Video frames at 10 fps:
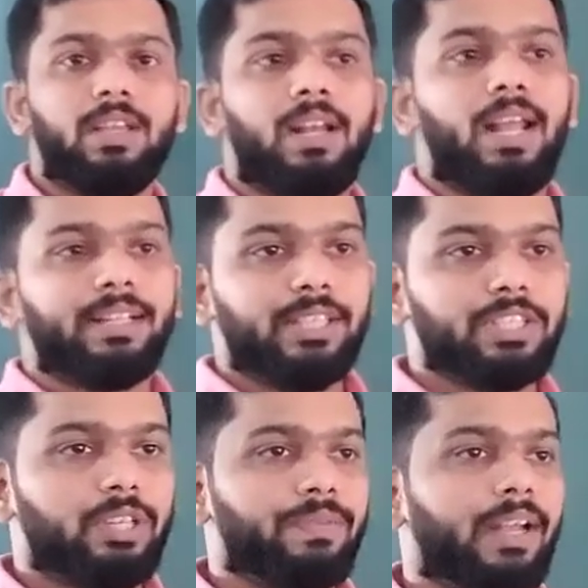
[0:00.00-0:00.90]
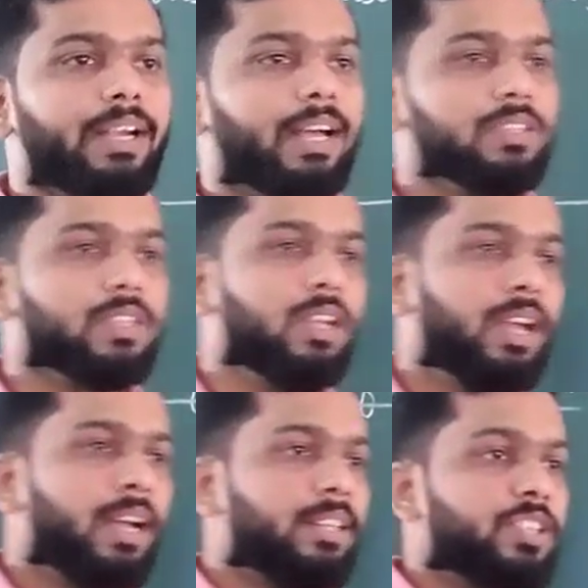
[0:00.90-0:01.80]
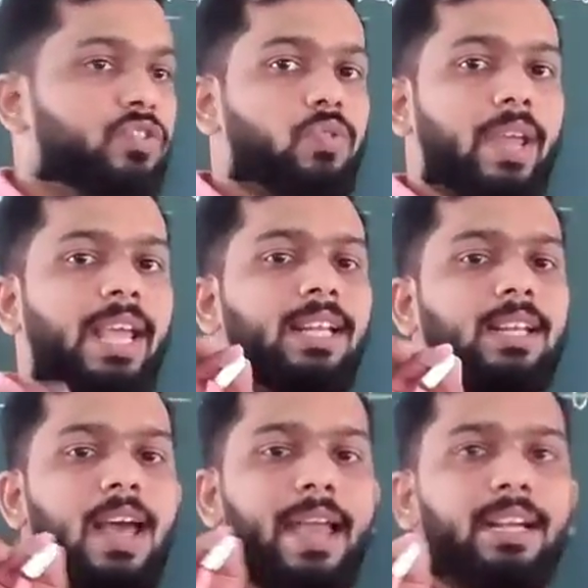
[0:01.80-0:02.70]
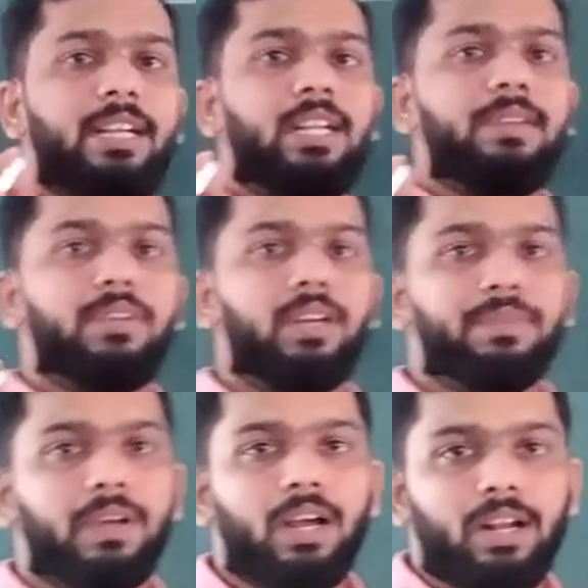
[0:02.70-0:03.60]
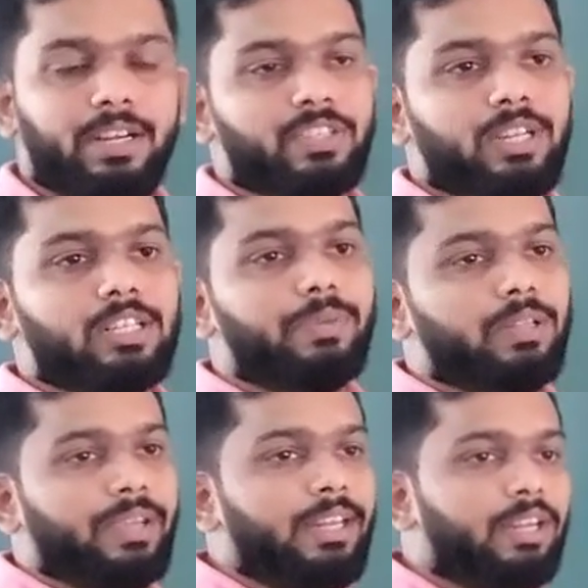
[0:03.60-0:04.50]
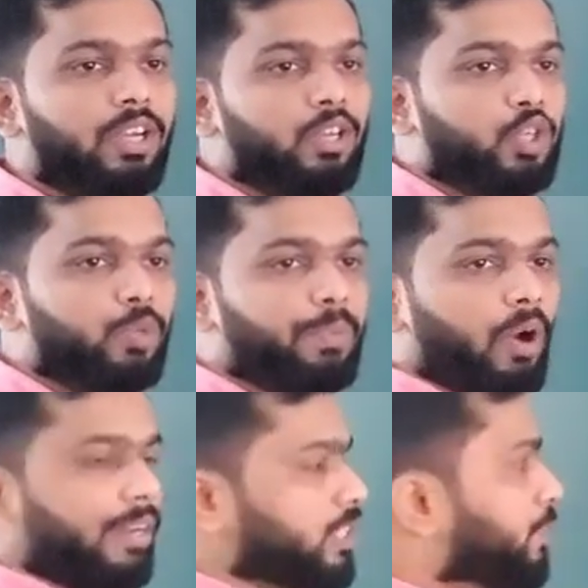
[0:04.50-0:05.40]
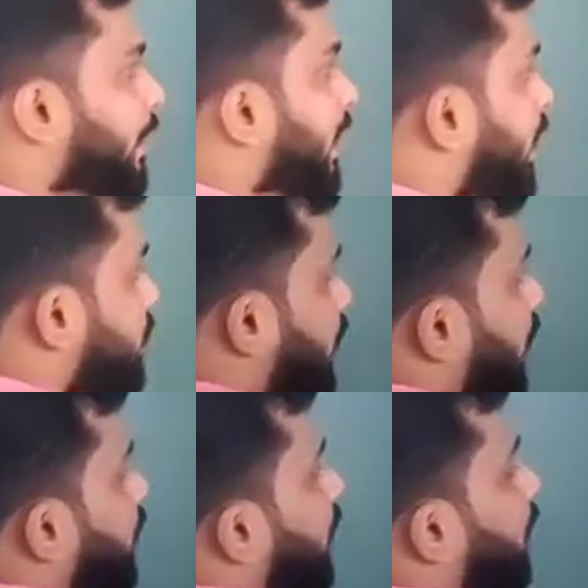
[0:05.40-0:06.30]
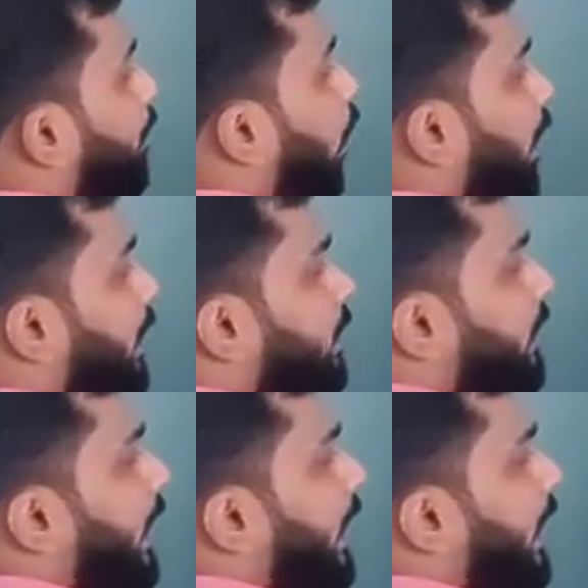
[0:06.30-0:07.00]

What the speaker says: Length is defined as the straight line distance between 2 points. If I consider point